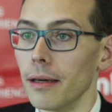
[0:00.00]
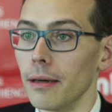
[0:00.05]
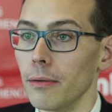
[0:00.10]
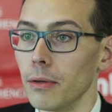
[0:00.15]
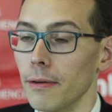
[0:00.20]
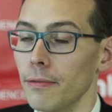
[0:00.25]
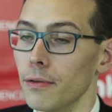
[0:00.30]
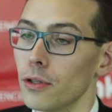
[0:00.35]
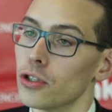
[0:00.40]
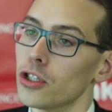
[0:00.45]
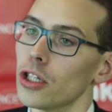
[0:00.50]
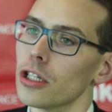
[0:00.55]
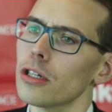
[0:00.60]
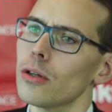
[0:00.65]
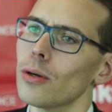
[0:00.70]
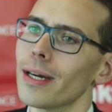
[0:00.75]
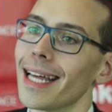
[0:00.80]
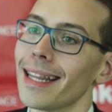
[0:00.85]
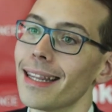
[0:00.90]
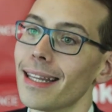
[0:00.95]
if you just
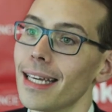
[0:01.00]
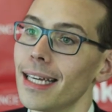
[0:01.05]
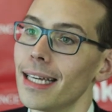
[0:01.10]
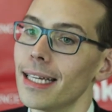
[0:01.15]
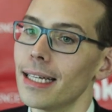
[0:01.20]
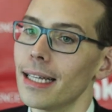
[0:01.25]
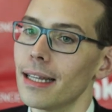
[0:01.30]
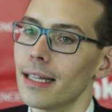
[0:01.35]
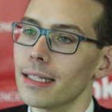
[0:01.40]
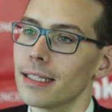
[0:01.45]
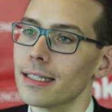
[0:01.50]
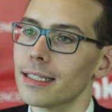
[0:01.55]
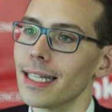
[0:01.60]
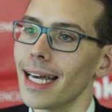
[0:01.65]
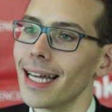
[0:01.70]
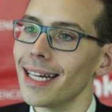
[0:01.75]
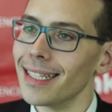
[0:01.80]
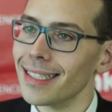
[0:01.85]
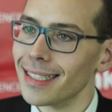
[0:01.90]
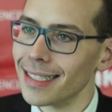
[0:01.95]
look at the
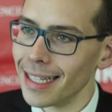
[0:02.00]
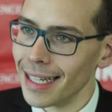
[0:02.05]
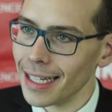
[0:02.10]
sales